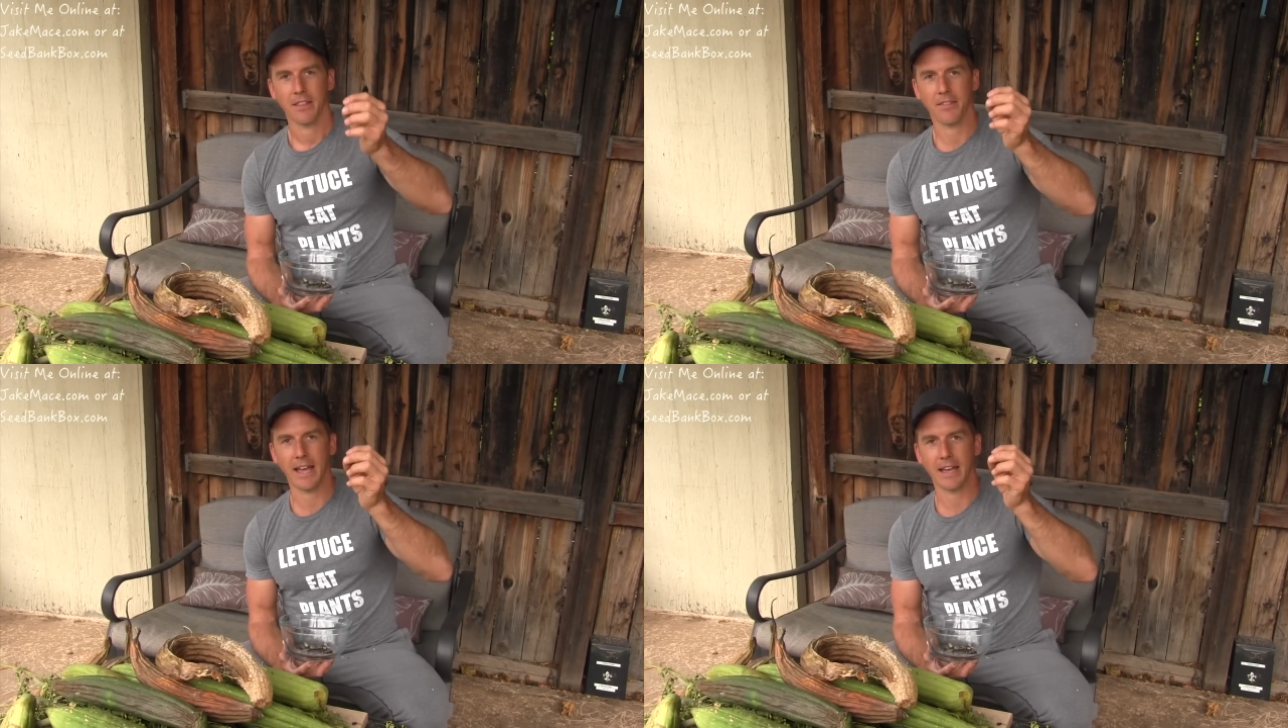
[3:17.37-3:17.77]

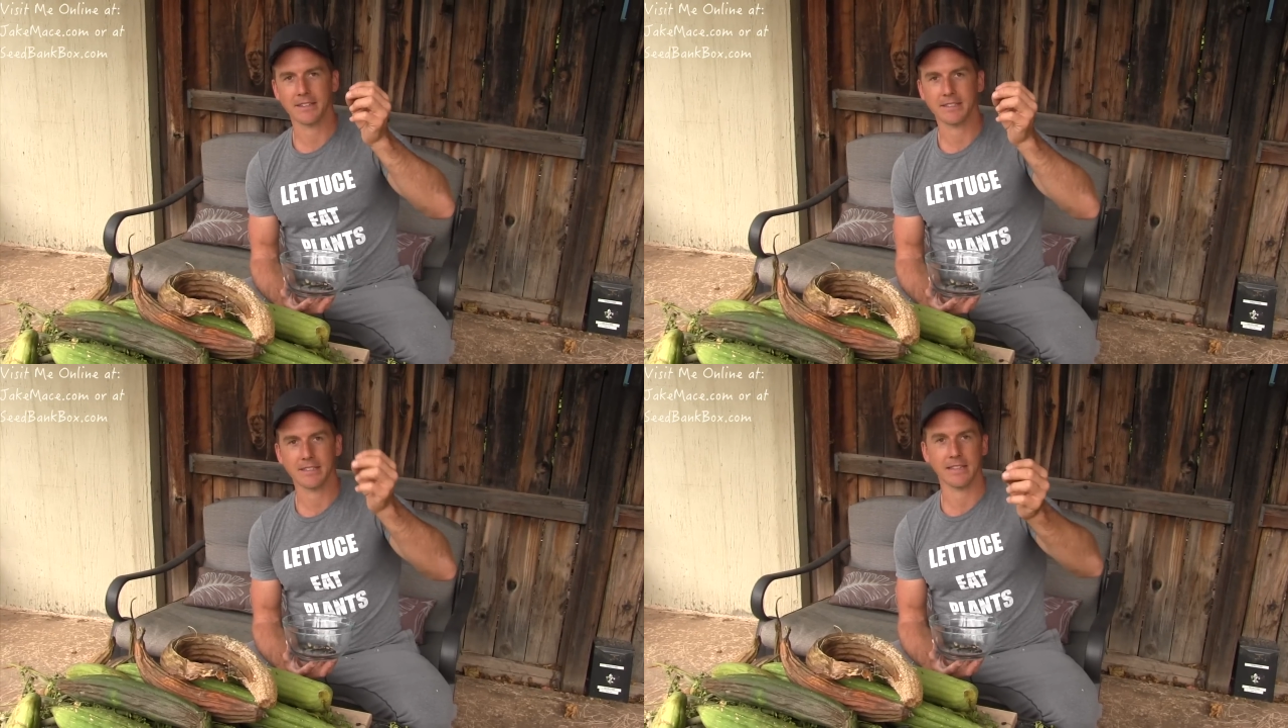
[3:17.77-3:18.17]

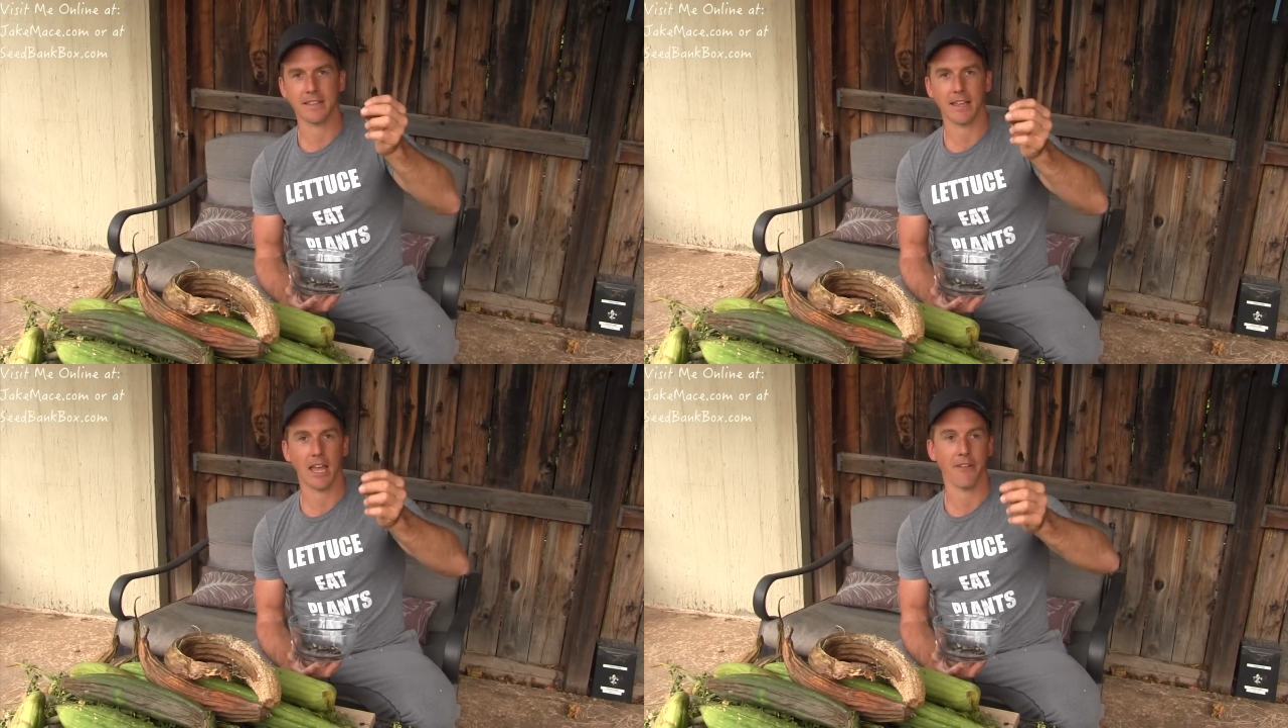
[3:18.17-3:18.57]
than seeds
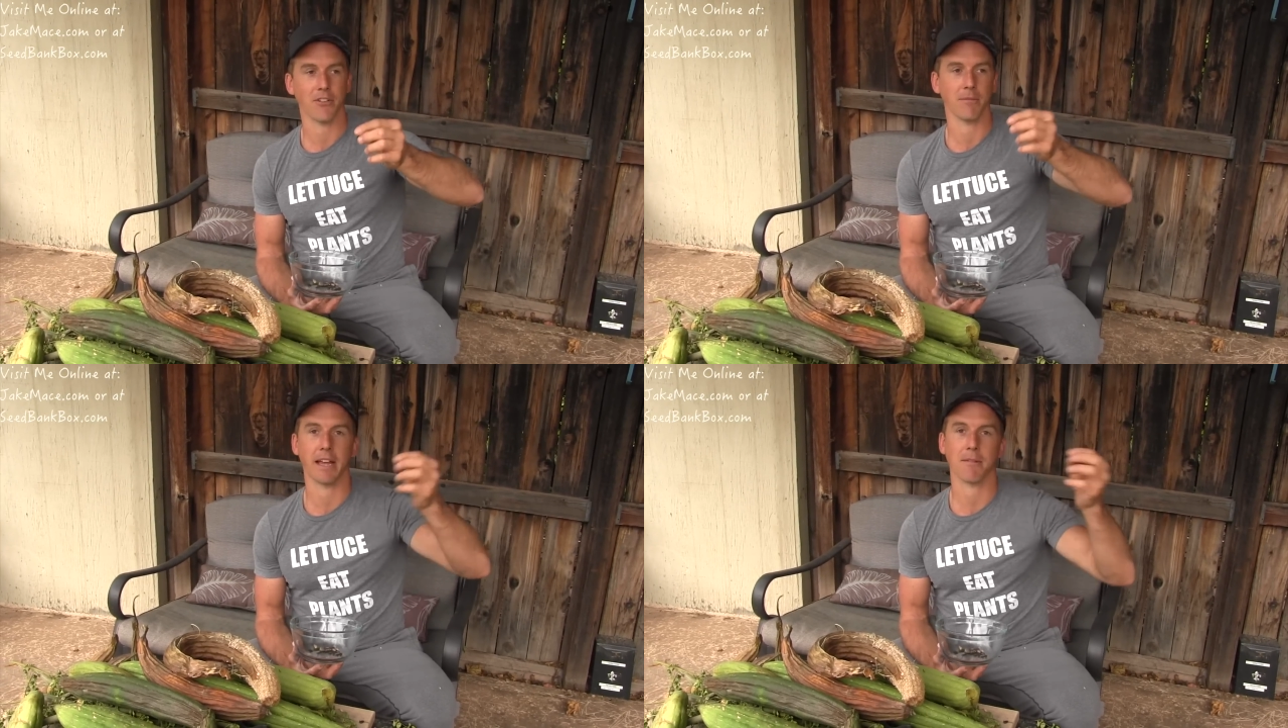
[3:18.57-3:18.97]
that came
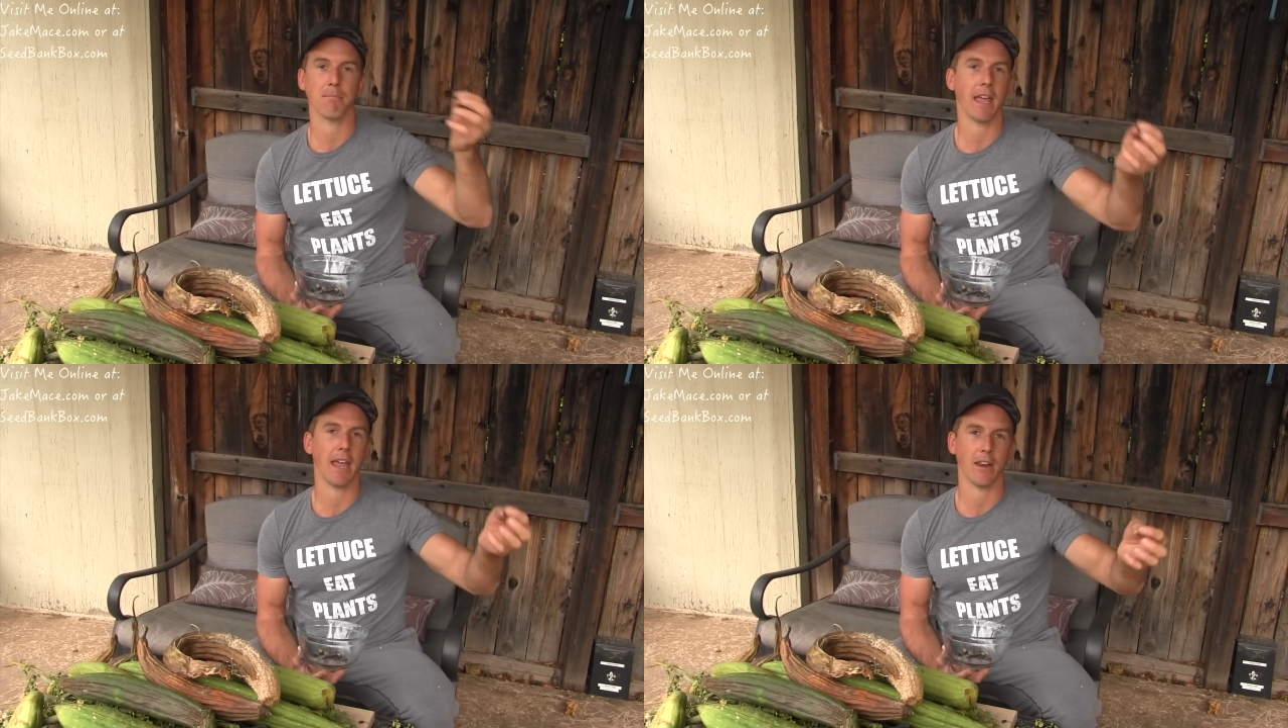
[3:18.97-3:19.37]
from like
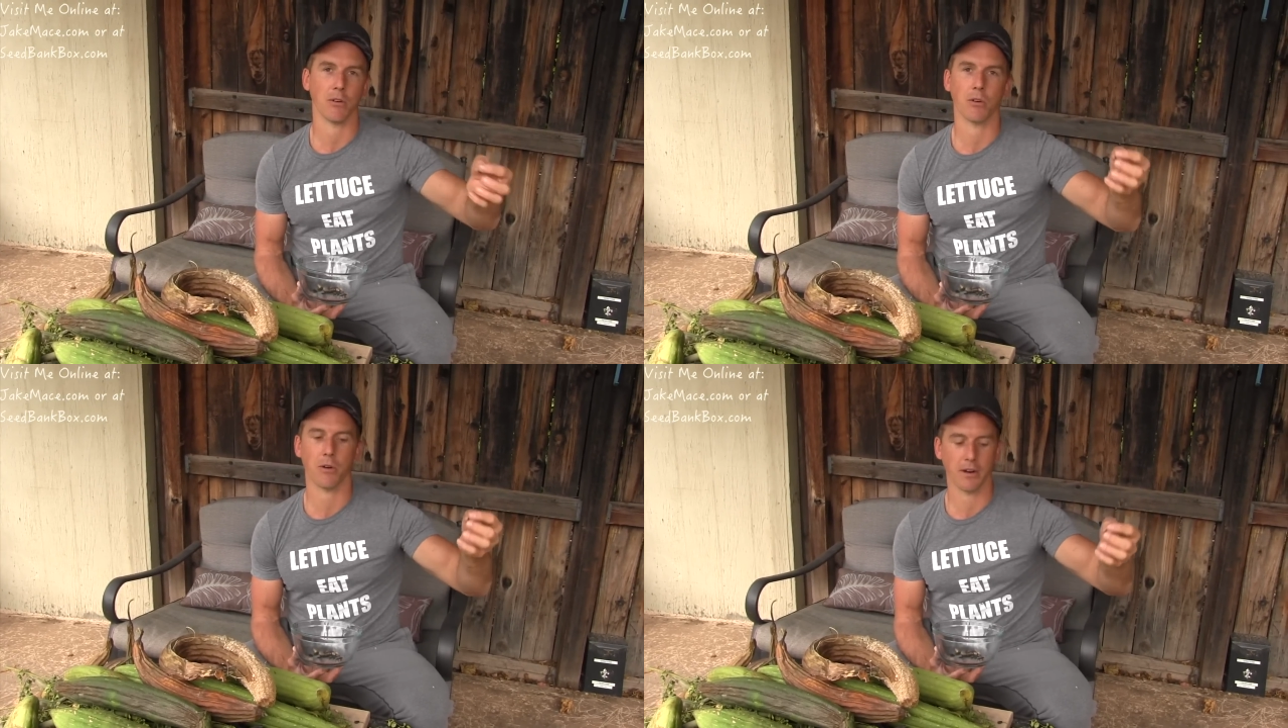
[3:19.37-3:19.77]
Maine
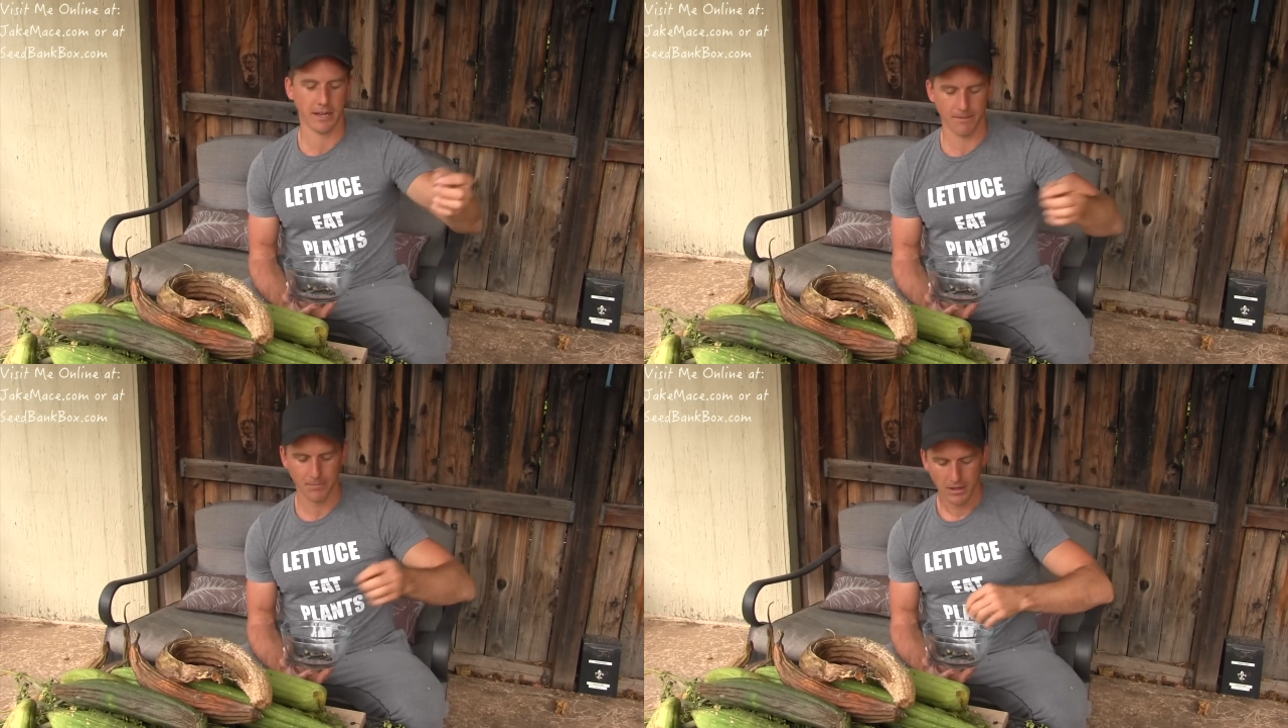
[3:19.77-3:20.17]
or
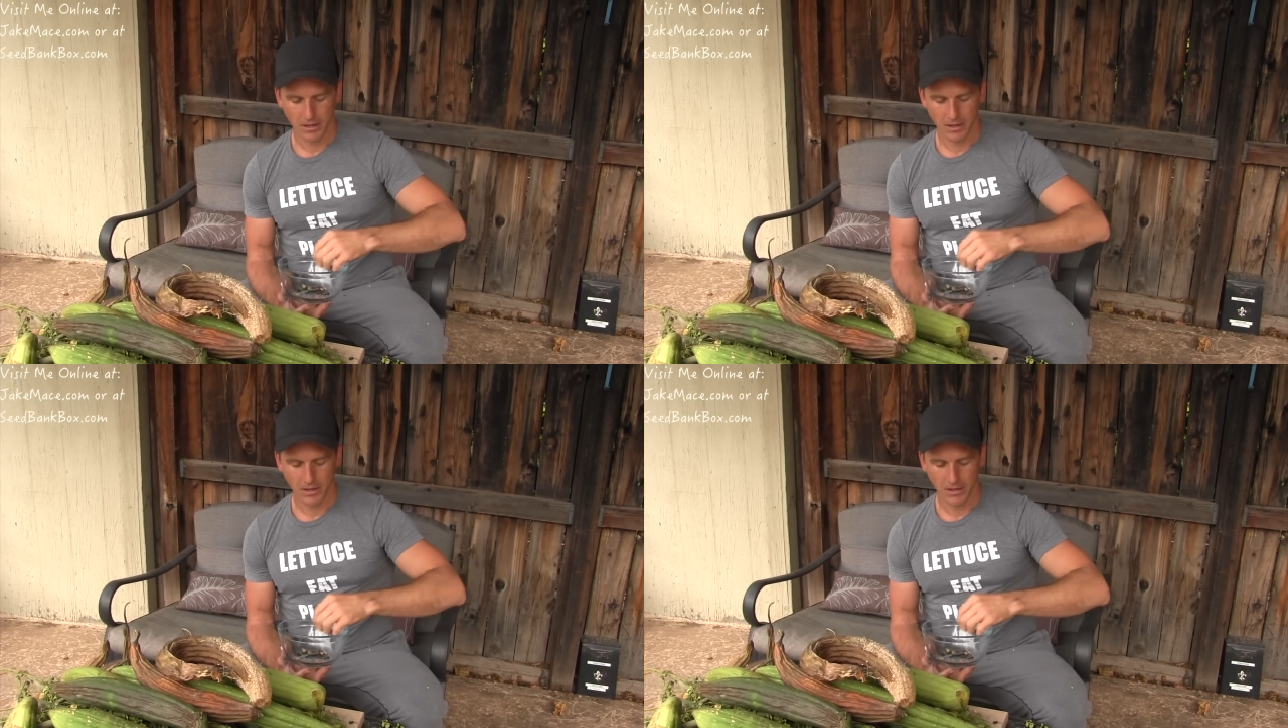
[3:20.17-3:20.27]
Oregon.